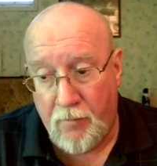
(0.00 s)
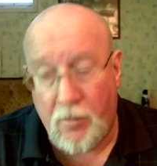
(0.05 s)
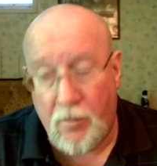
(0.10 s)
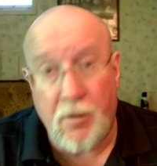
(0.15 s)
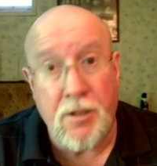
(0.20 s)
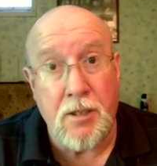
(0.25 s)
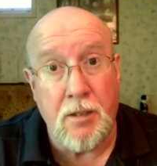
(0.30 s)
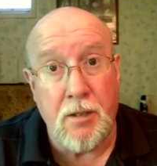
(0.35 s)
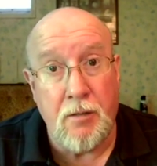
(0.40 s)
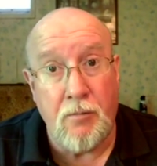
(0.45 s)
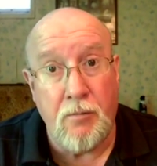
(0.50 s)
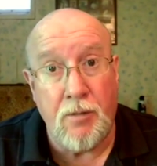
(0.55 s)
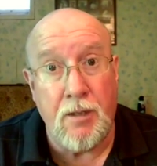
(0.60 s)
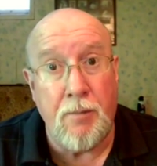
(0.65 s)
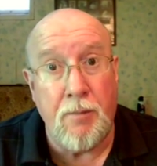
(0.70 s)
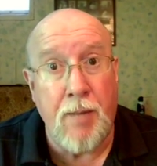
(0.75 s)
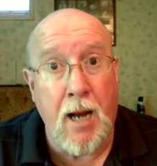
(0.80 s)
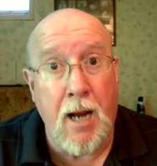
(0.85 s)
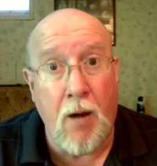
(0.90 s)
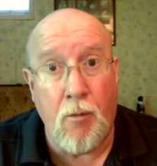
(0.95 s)
First,
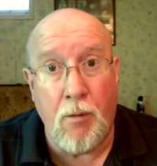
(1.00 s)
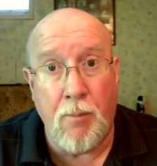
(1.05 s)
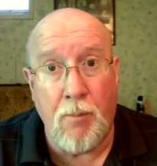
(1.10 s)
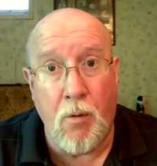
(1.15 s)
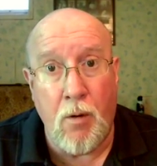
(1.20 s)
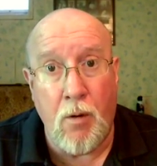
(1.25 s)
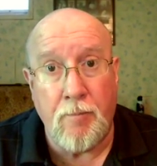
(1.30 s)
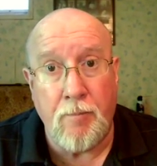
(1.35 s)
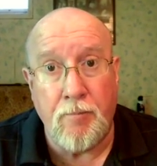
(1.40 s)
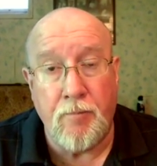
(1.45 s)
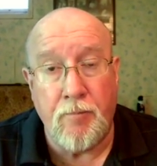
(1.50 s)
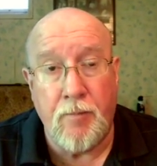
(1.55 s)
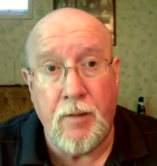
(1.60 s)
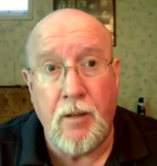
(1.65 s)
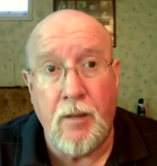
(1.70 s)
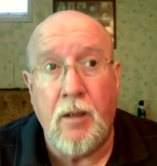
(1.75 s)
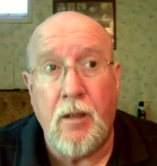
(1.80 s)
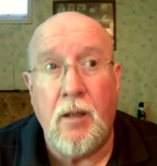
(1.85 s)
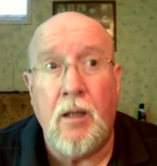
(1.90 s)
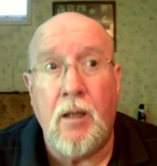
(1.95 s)
with the PowerPoint,
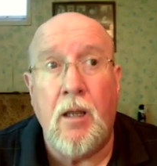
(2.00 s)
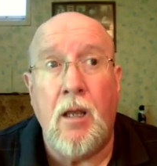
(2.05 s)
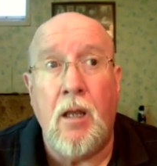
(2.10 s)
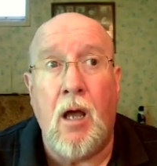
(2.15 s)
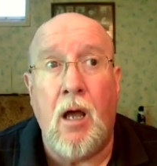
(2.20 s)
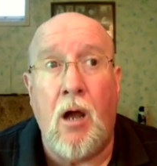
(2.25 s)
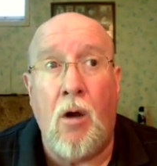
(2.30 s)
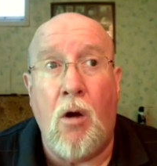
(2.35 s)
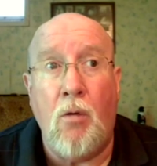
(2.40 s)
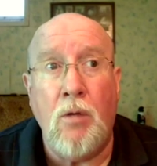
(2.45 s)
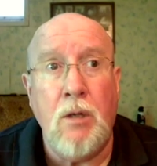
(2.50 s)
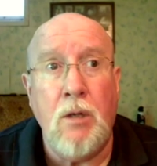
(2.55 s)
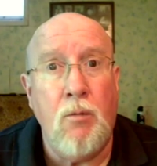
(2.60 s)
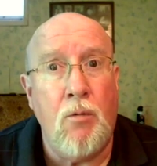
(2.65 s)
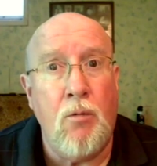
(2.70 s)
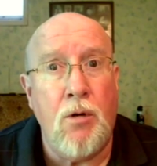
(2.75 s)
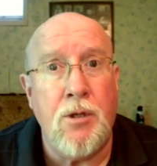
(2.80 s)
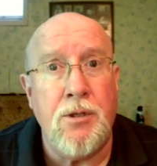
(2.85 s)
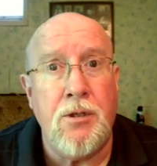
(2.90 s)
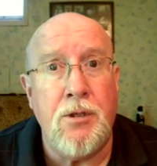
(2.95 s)
I only
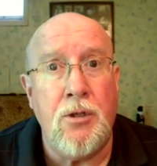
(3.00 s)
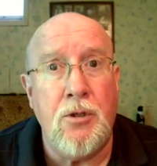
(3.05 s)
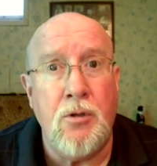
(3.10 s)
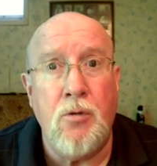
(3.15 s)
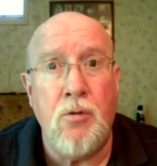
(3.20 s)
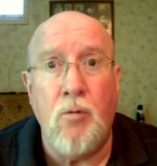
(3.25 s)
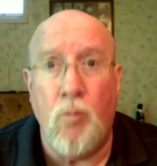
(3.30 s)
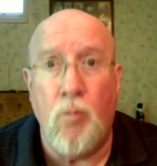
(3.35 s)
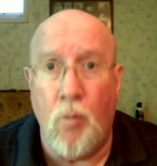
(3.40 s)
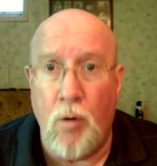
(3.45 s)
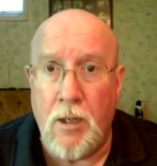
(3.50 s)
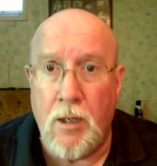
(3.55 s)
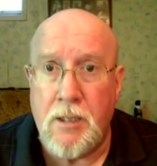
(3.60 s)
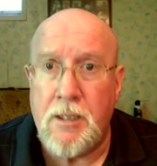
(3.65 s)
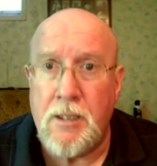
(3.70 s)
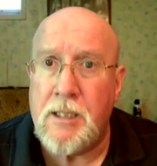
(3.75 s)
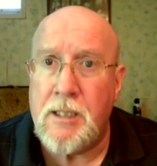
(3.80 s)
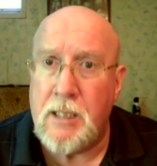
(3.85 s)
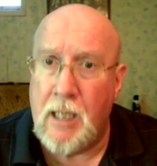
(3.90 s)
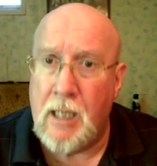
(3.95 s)
want you to do
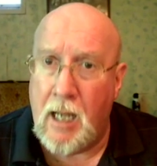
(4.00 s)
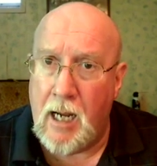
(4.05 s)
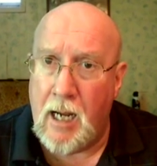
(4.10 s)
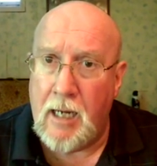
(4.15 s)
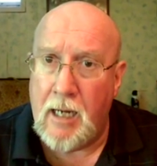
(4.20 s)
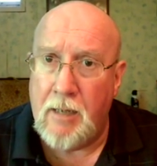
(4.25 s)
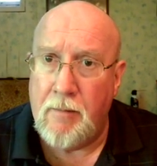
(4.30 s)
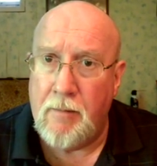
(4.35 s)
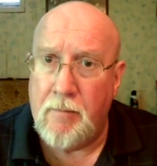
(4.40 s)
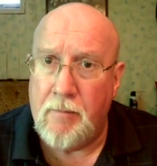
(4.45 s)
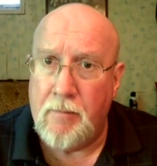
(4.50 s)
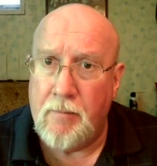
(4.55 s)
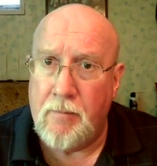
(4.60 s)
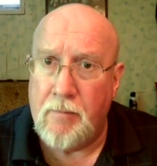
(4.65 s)
one slide.